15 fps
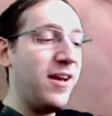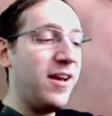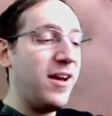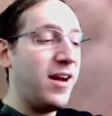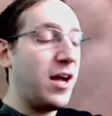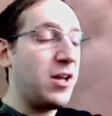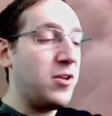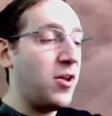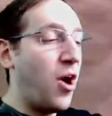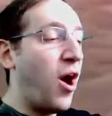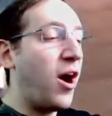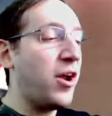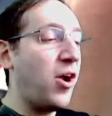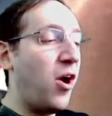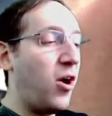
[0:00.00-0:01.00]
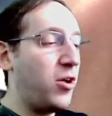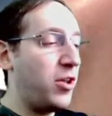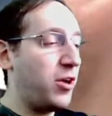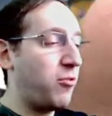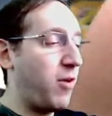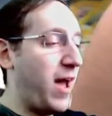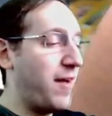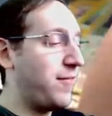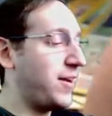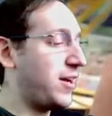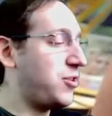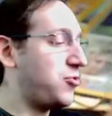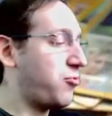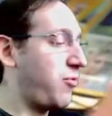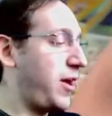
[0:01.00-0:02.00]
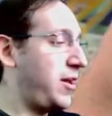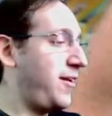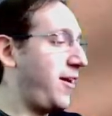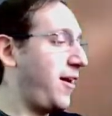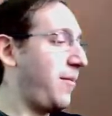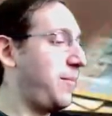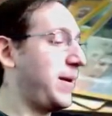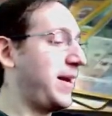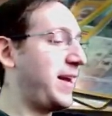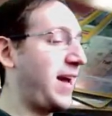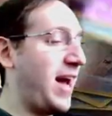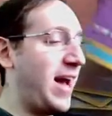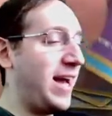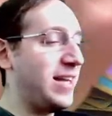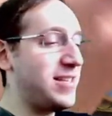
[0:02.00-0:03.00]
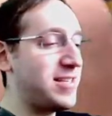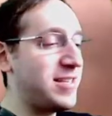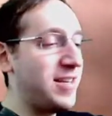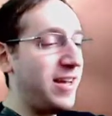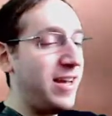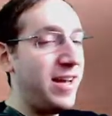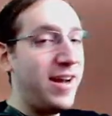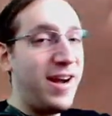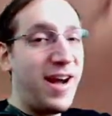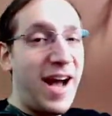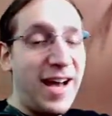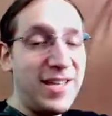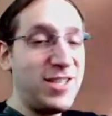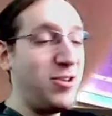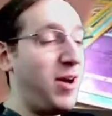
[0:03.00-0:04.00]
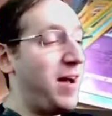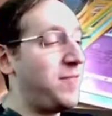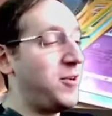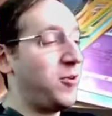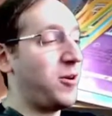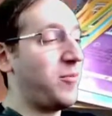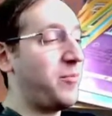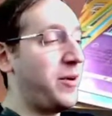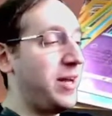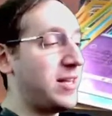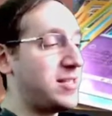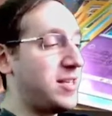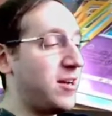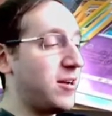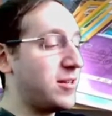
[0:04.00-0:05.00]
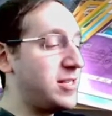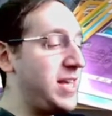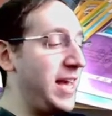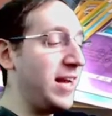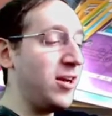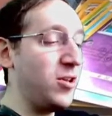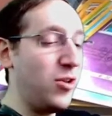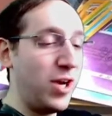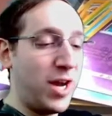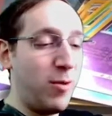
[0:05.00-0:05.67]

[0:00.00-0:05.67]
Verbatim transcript: a non-holographic Dreadnought. But guys, I still have no complaints here. Taking a look at